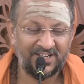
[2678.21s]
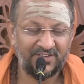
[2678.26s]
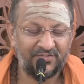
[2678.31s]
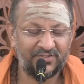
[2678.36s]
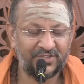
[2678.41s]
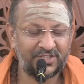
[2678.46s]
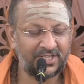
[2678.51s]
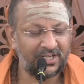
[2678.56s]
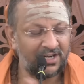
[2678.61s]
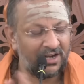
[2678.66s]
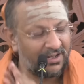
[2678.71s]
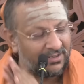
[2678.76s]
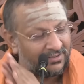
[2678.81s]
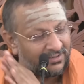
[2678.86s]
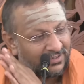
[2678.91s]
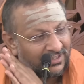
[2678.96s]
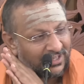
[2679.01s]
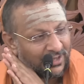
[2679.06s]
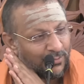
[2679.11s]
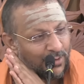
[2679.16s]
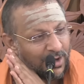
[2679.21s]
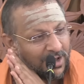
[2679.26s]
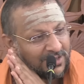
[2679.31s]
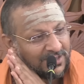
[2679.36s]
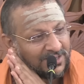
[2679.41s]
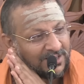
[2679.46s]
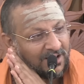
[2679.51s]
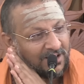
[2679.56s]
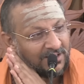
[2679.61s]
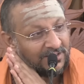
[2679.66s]
Vishranti
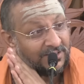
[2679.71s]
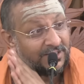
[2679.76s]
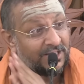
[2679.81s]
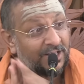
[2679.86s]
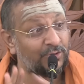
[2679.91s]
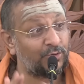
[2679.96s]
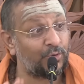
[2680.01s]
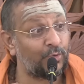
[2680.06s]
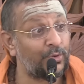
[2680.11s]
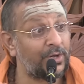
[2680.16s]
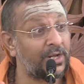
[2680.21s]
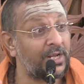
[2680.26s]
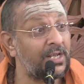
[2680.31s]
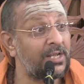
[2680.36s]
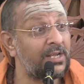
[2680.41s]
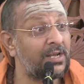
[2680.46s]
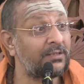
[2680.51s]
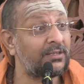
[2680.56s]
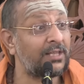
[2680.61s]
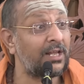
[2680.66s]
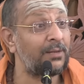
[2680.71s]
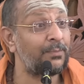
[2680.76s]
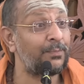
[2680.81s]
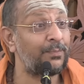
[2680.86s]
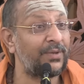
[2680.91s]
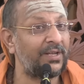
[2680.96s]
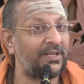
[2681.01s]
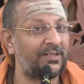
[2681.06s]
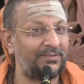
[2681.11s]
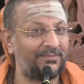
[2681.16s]
masadhya turiya
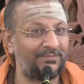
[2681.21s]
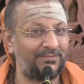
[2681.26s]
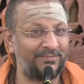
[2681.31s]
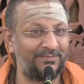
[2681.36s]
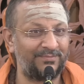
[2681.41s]
talpe.